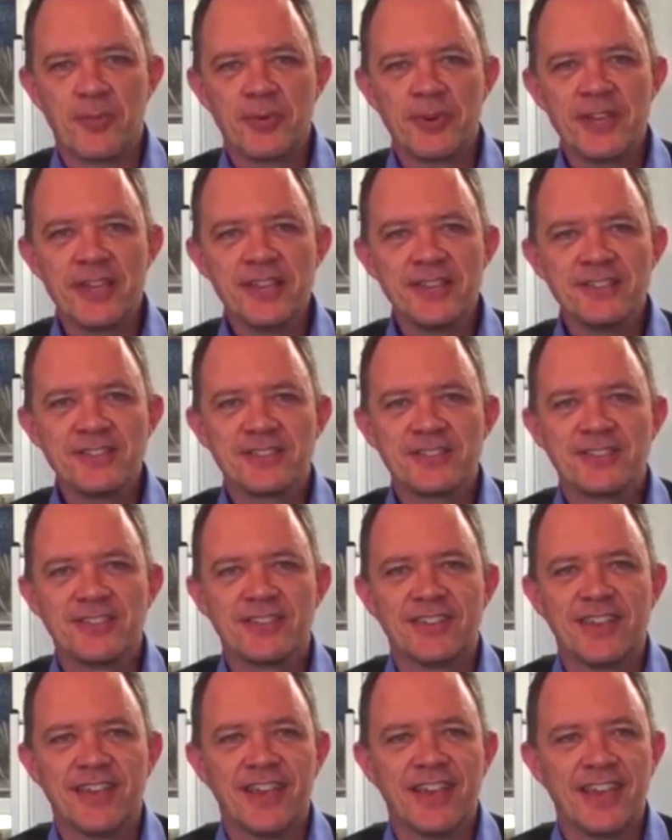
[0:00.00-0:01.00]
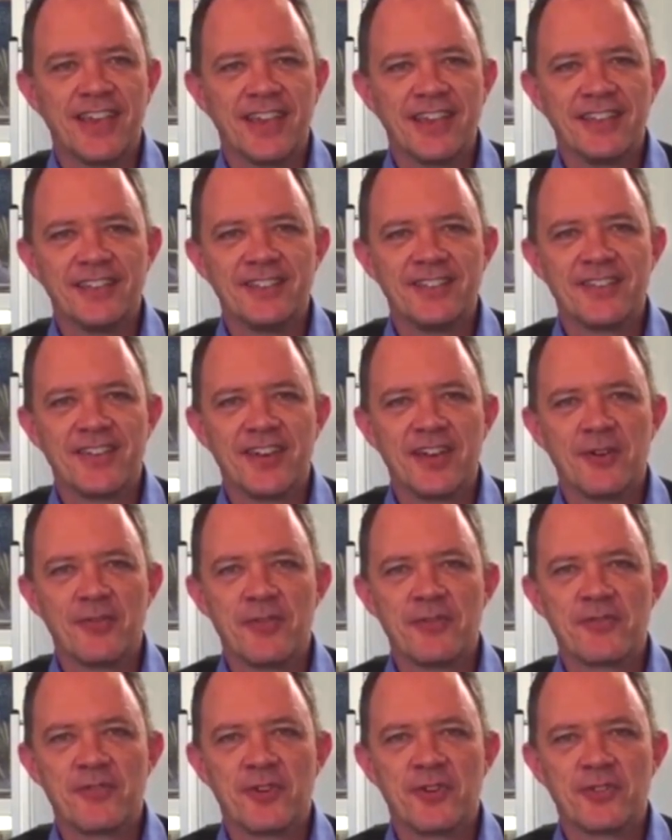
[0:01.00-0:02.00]
properties, and
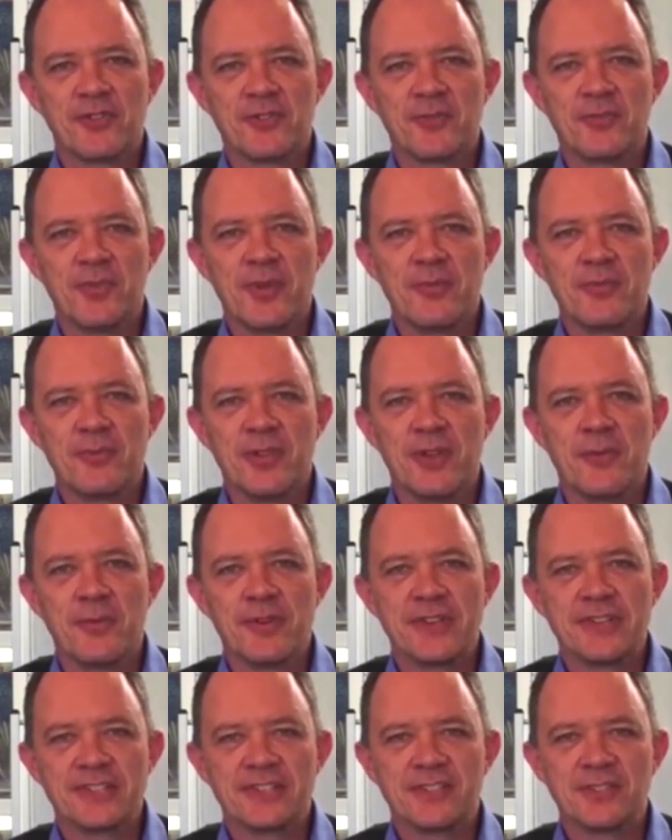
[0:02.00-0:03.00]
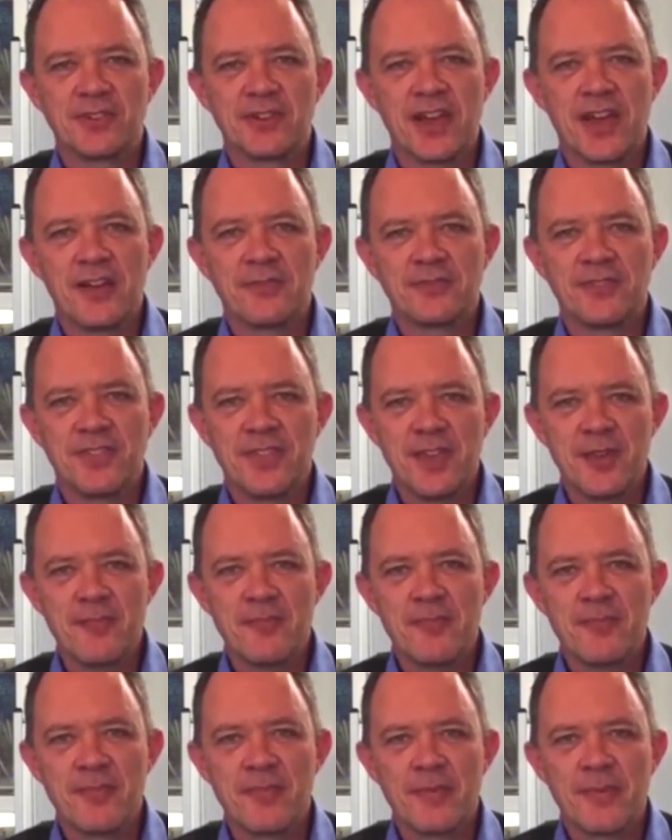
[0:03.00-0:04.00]
we've got good people helping us look after
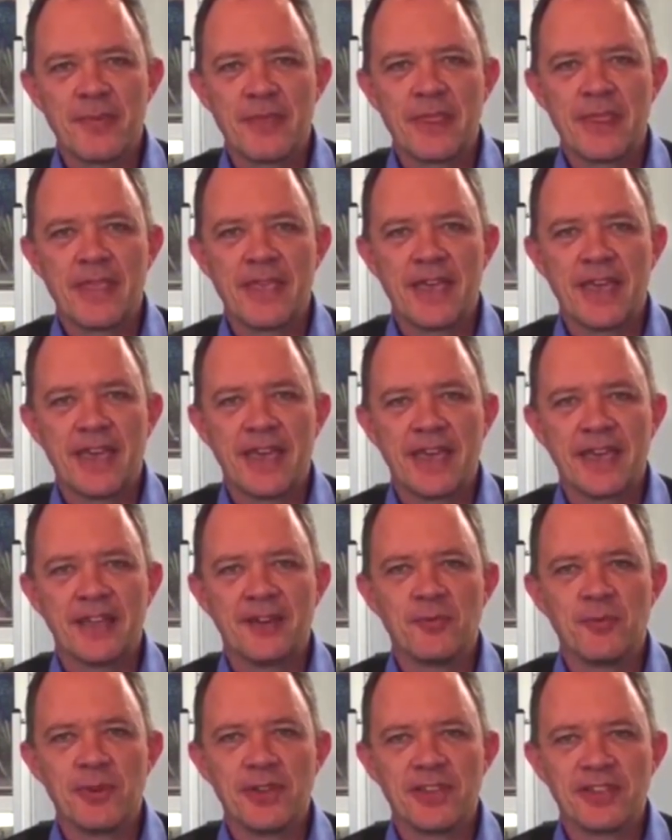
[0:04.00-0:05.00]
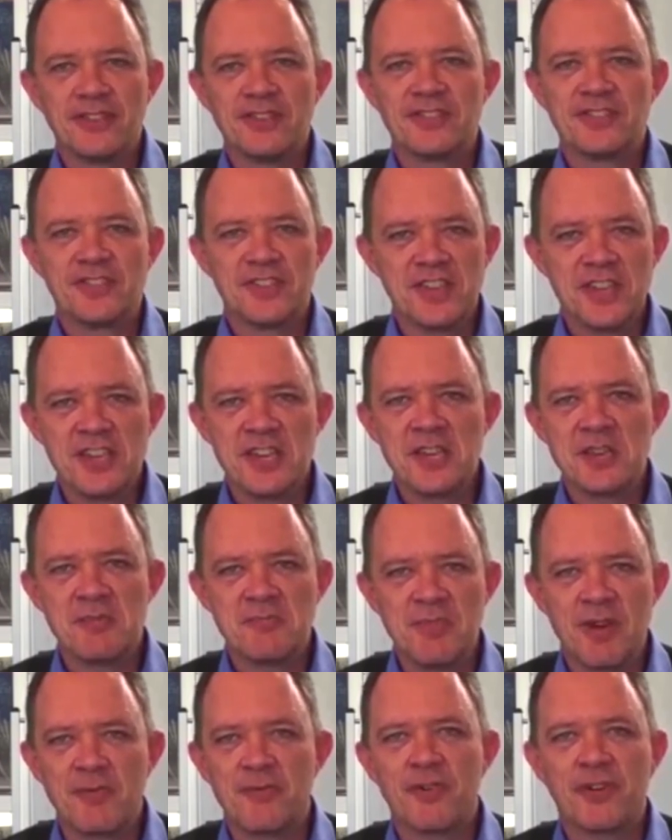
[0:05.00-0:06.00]
them, and we can
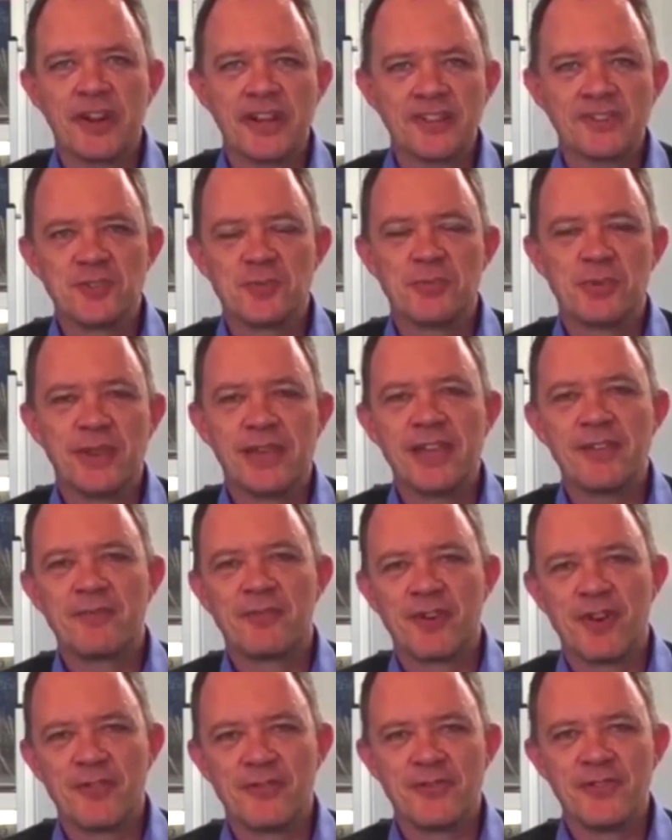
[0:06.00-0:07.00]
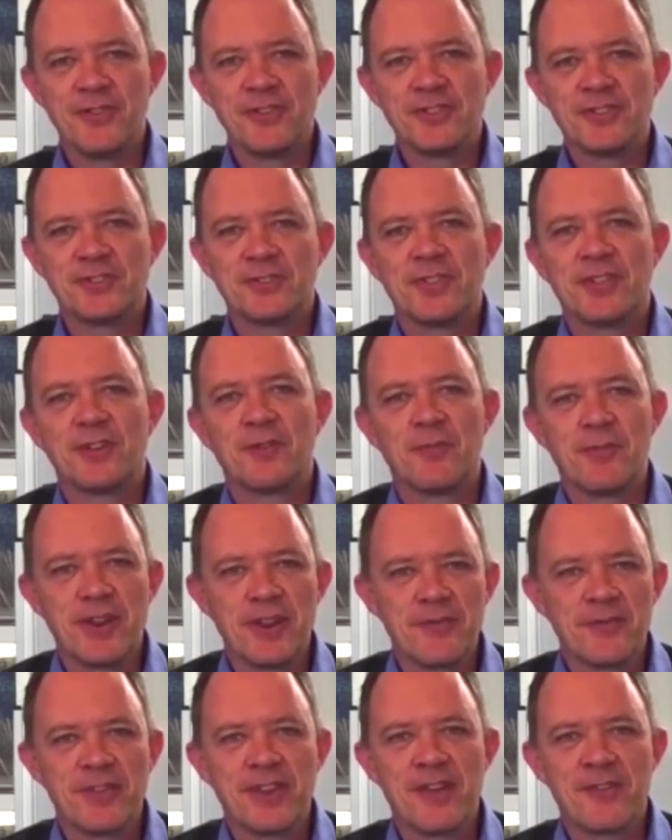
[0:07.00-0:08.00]
see a financial plan for our future that will
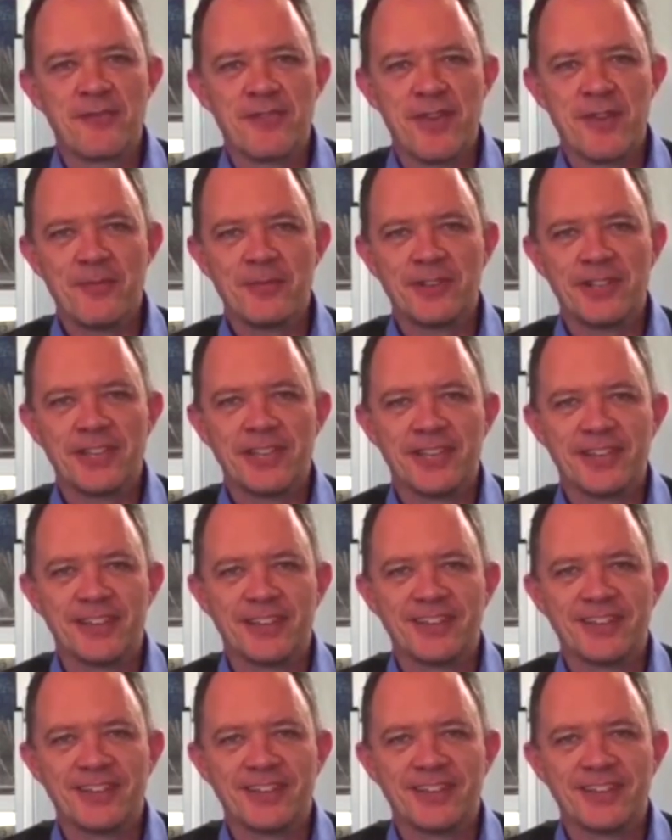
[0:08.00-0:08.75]
benefit our family.